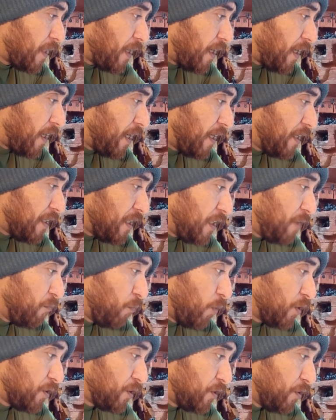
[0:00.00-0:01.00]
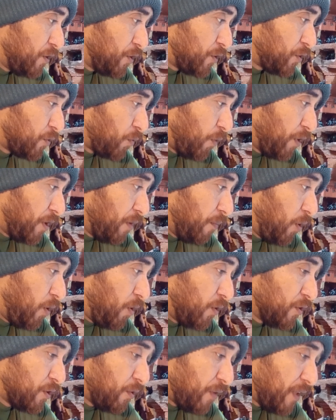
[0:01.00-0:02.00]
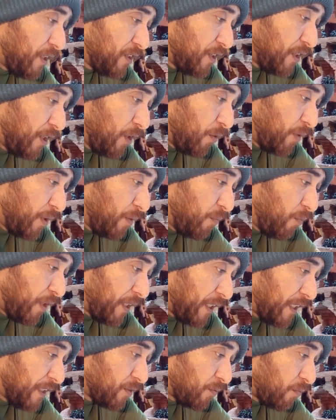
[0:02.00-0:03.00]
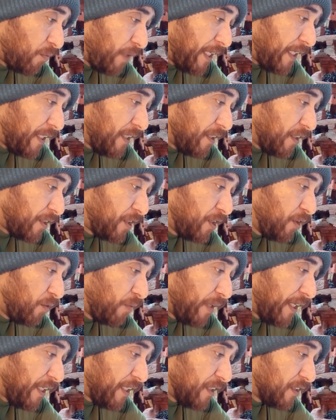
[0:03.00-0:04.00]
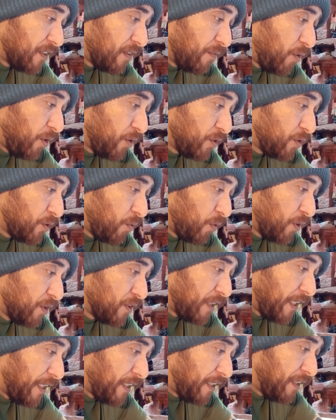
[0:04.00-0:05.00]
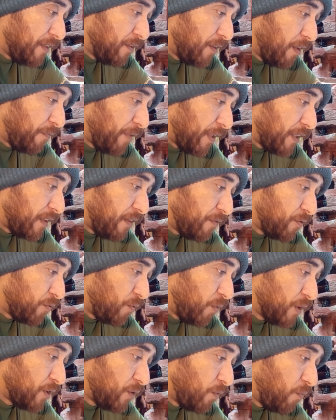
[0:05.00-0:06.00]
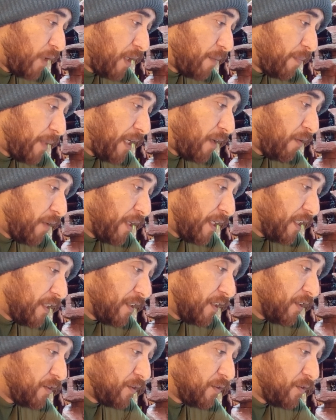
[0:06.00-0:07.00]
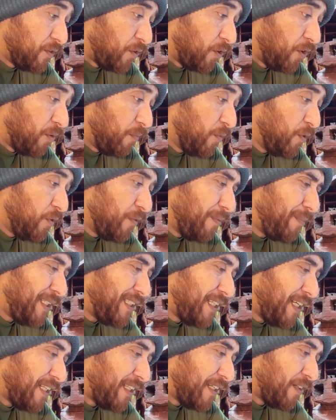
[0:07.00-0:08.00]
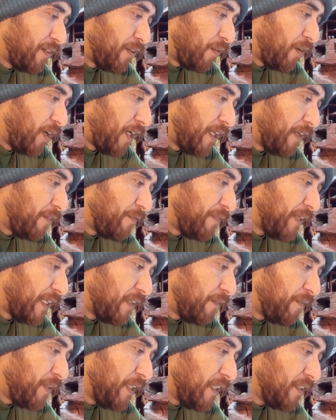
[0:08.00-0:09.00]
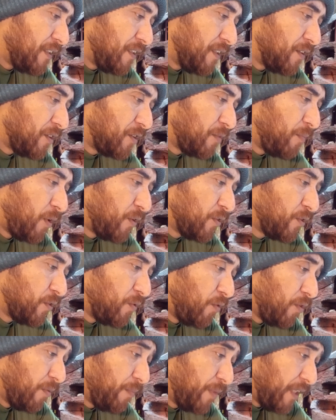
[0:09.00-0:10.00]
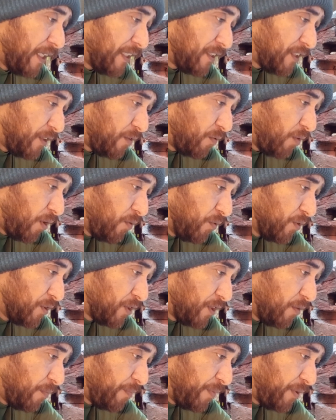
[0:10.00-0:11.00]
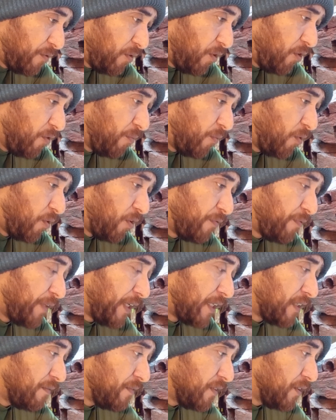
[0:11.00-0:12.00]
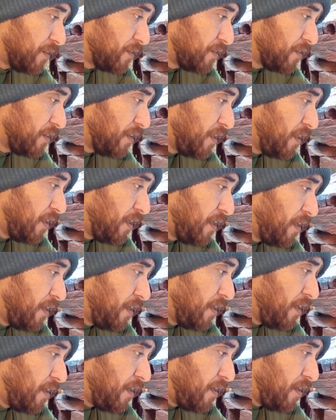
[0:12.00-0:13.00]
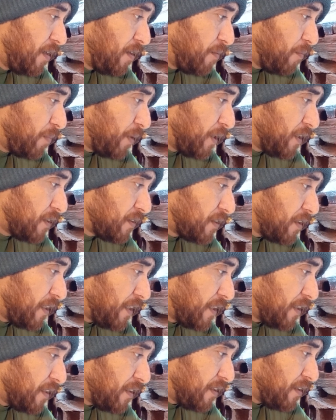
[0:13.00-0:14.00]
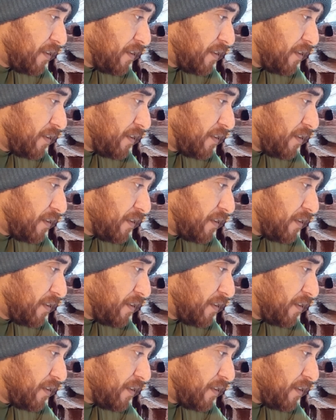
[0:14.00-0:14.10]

and he wants to destroy them all. So he's the only one. He has a kill radius of all stores that he effectively wants to wipe out, and he does certain moves. I mean, not that they're highly effective yet, because he's a small store, but as he grows, they'll grow more effectiveness. But it's like,